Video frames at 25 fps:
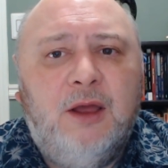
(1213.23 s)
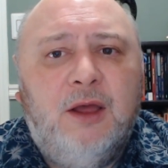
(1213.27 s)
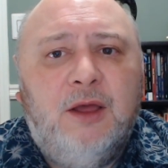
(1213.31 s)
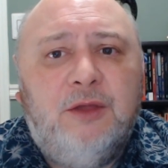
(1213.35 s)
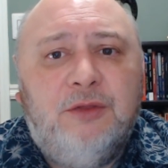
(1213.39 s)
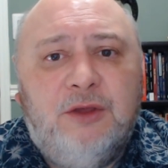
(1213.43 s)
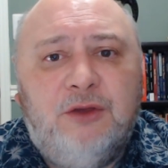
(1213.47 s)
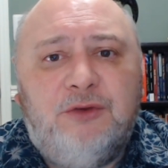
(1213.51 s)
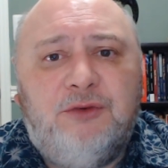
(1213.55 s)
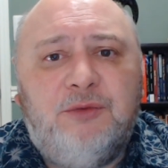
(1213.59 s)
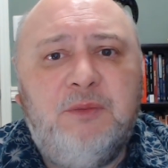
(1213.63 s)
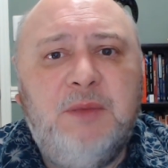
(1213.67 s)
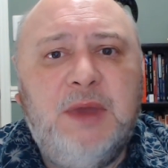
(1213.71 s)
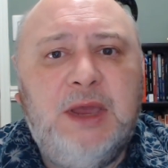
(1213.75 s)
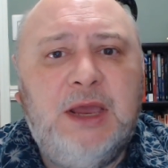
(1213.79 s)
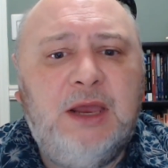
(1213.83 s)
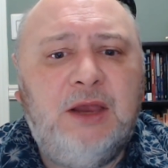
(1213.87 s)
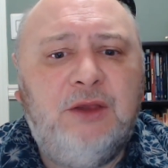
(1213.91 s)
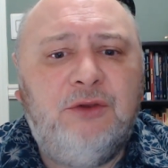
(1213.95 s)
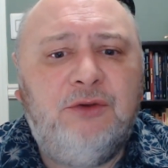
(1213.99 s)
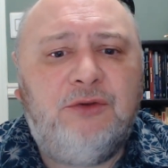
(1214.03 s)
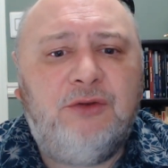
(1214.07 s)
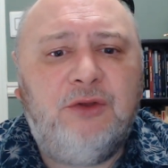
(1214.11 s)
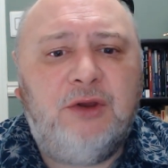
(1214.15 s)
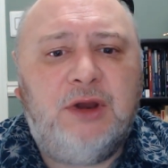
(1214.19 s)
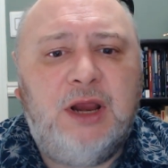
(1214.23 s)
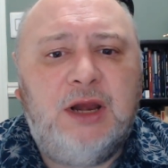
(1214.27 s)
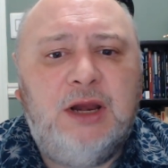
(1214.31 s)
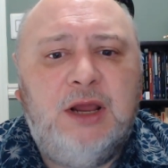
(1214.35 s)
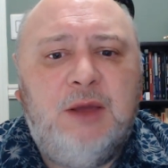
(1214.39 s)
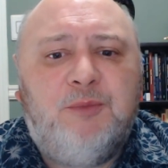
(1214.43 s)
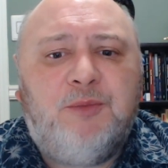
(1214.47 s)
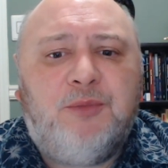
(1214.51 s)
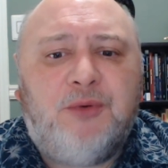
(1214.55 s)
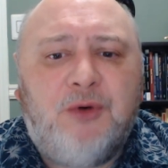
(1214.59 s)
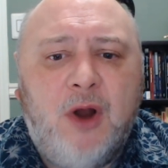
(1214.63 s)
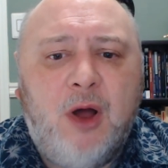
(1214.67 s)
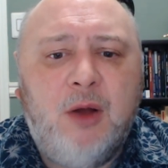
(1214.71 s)
This means that any
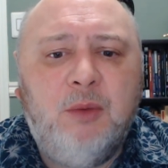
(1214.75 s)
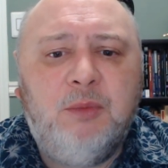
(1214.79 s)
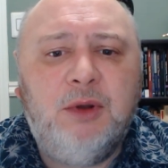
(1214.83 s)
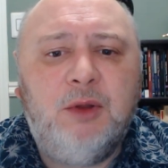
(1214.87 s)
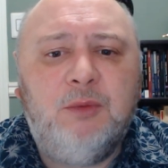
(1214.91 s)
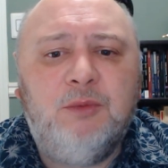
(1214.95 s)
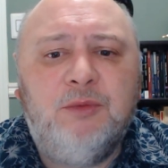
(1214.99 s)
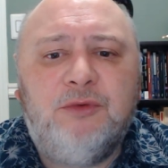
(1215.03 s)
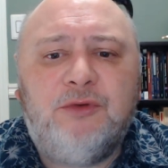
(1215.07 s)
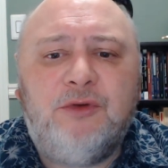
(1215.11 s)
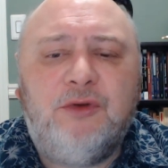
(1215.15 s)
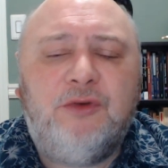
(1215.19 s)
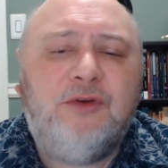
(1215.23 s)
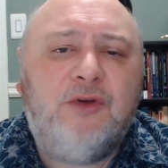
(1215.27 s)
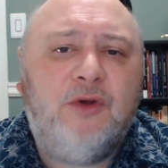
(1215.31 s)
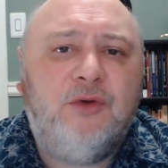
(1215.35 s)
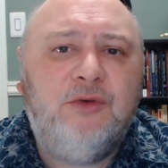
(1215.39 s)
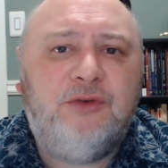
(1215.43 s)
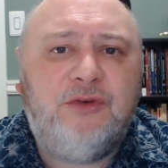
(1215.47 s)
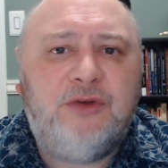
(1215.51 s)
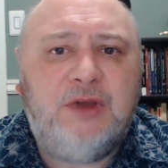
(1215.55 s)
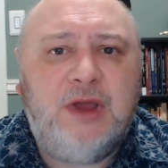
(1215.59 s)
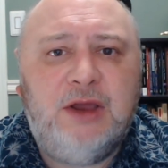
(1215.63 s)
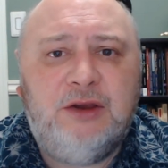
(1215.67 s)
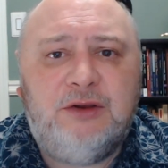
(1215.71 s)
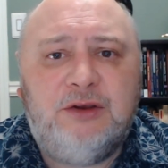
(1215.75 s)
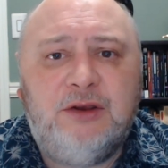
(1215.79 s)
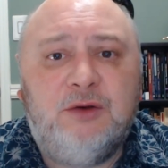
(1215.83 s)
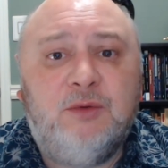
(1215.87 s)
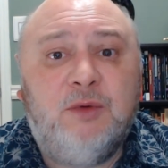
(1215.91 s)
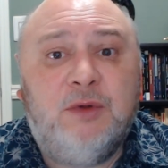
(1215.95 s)
problems associated